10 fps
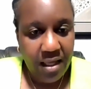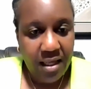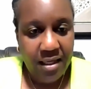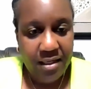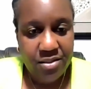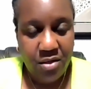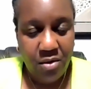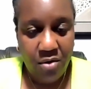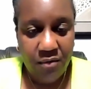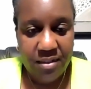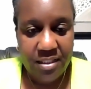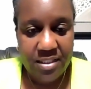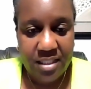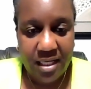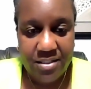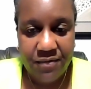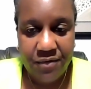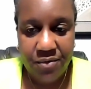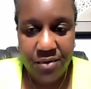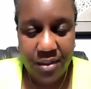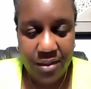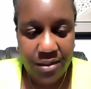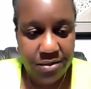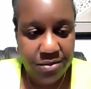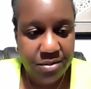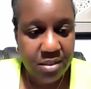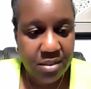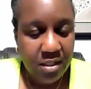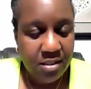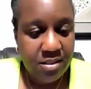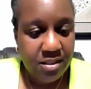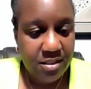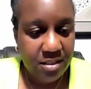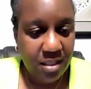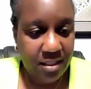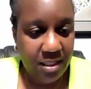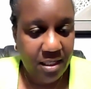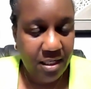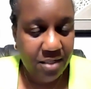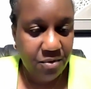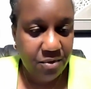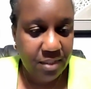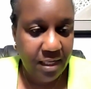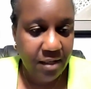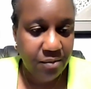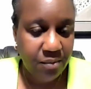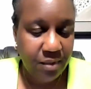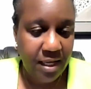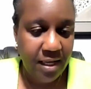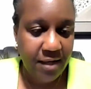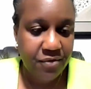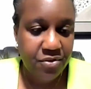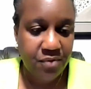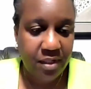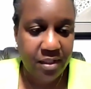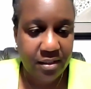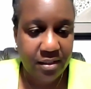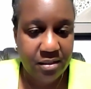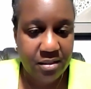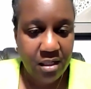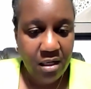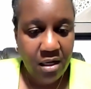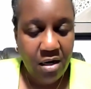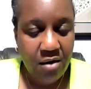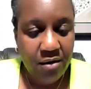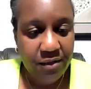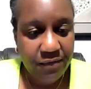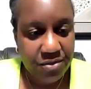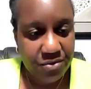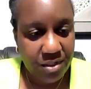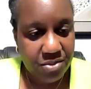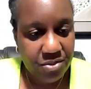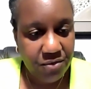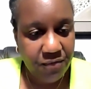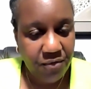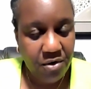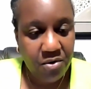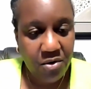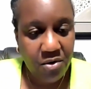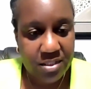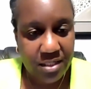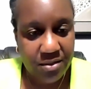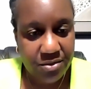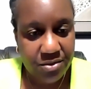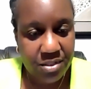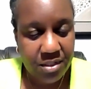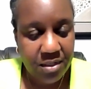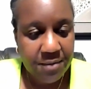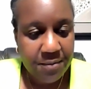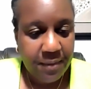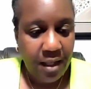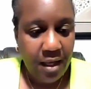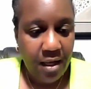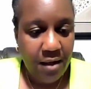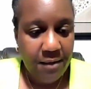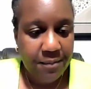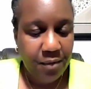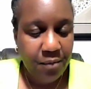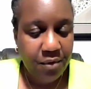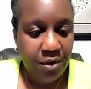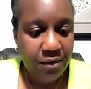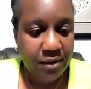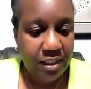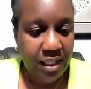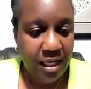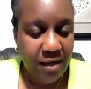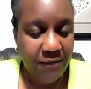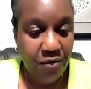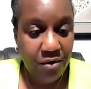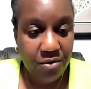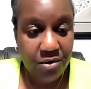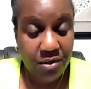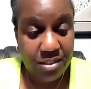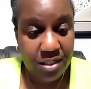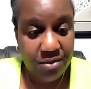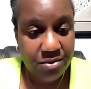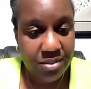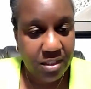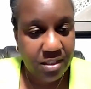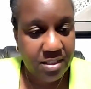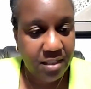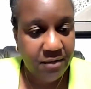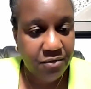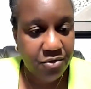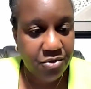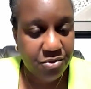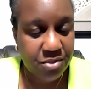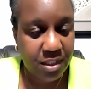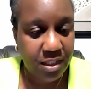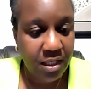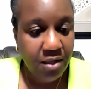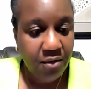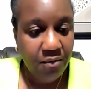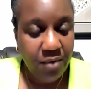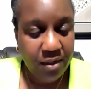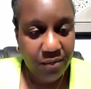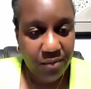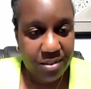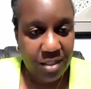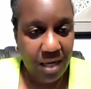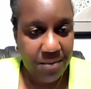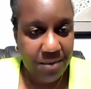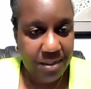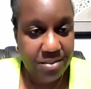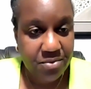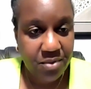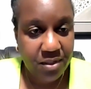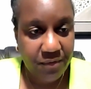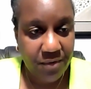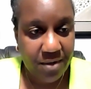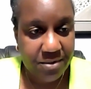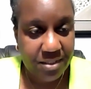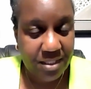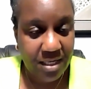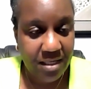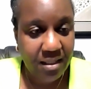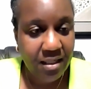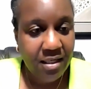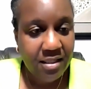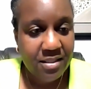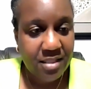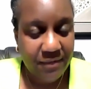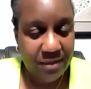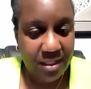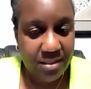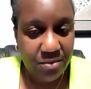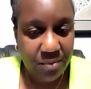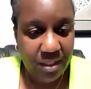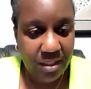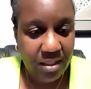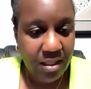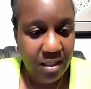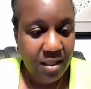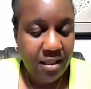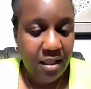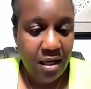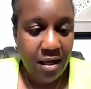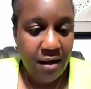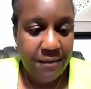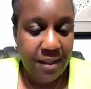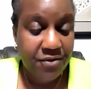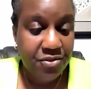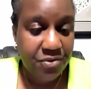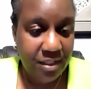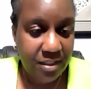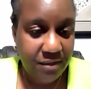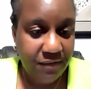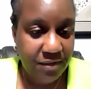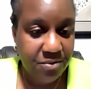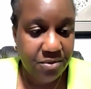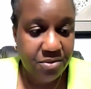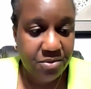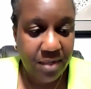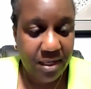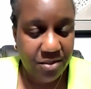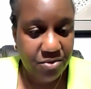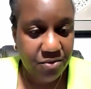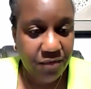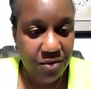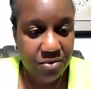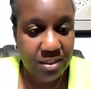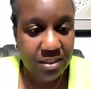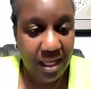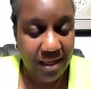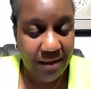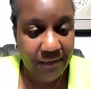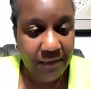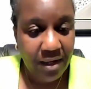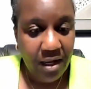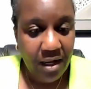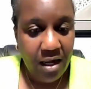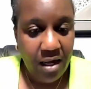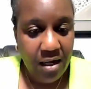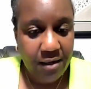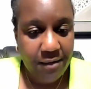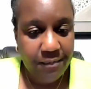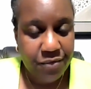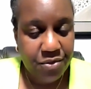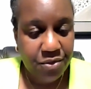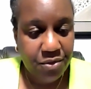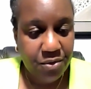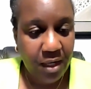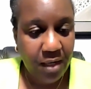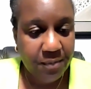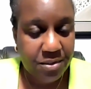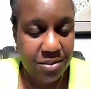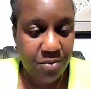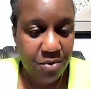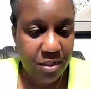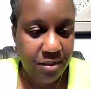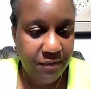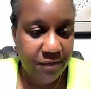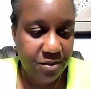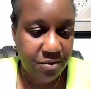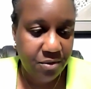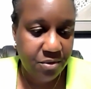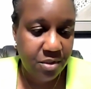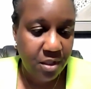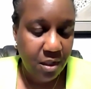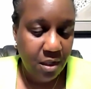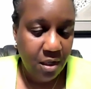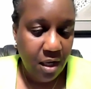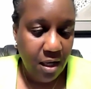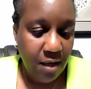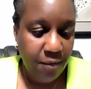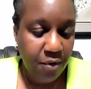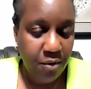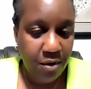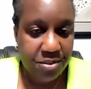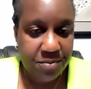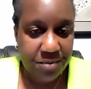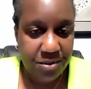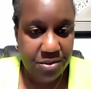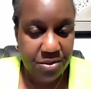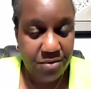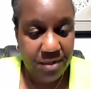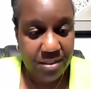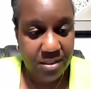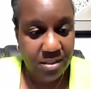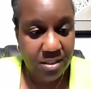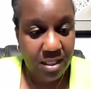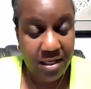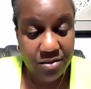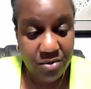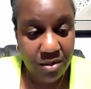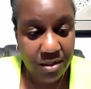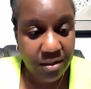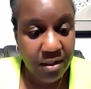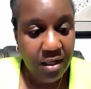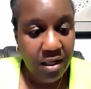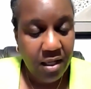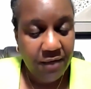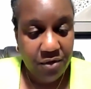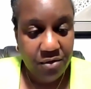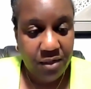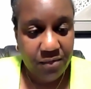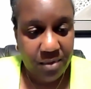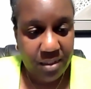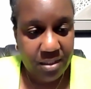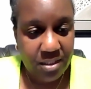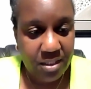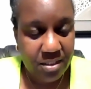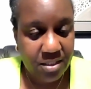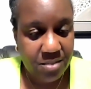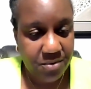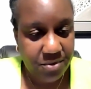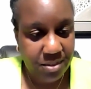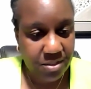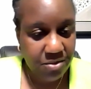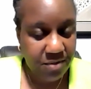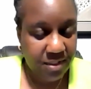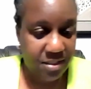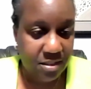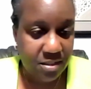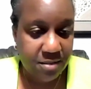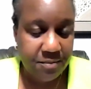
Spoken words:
And so over these last few years, since 988 has rolled out, we have strengthened our infrastructure for our call centers. We currently have 4 call centers in the state of New Jersey, one of which operates 24 hours a day, 7 days a week. They have trained individuals who answer phones live to help to support individuals who are experiencing a crisis and or if their loved one is experiencing a crisis.